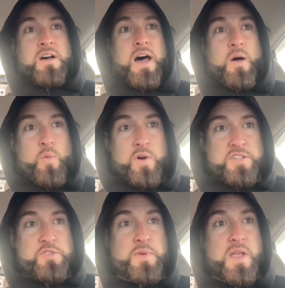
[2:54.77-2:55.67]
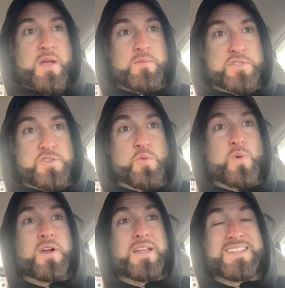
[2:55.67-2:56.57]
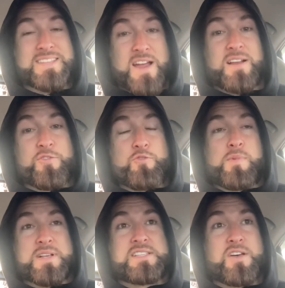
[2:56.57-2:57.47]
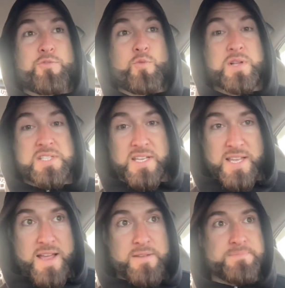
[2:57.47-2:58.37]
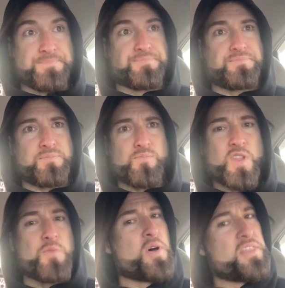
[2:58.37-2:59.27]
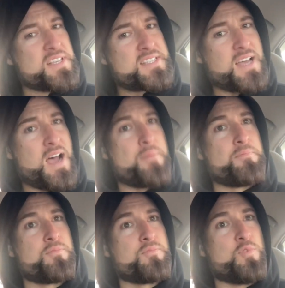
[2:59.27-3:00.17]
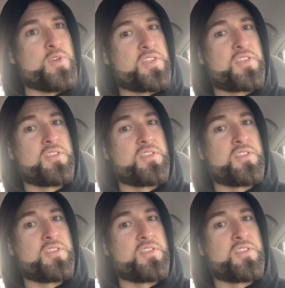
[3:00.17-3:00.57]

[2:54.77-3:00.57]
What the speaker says: I want to be able to work entirely for myself once again, but this time with